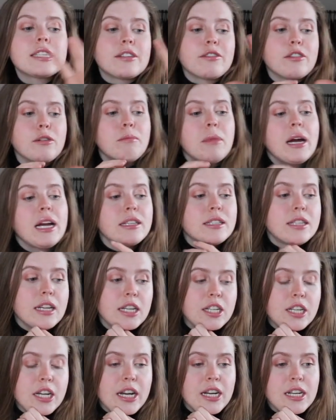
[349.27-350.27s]
different
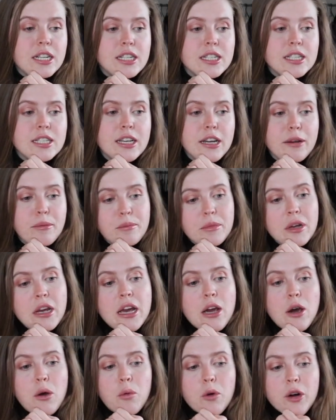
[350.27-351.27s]
mindset changes I'm
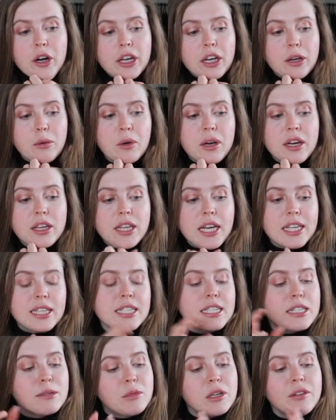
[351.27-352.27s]
working with, and
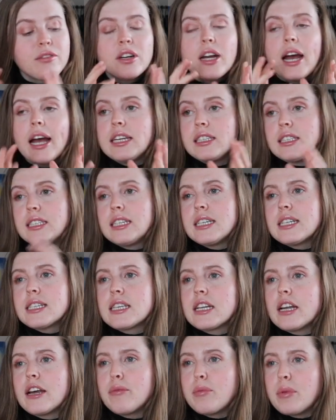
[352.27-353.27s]
there's some different ideas
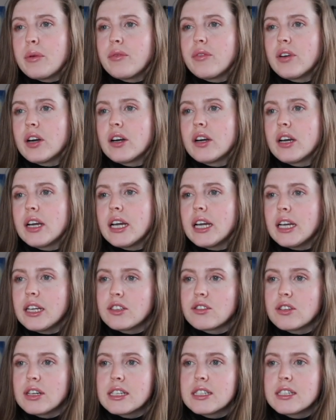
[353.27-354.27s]
that I've been very
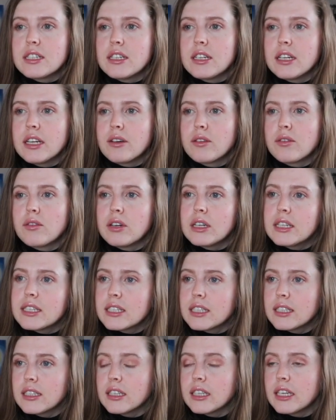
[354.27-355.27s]
interested in
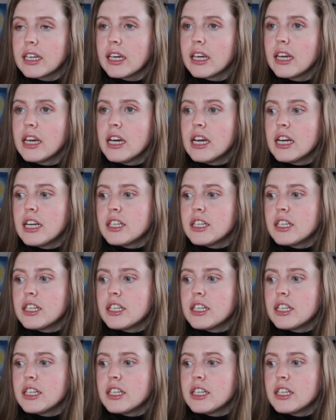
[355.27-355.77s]
recently,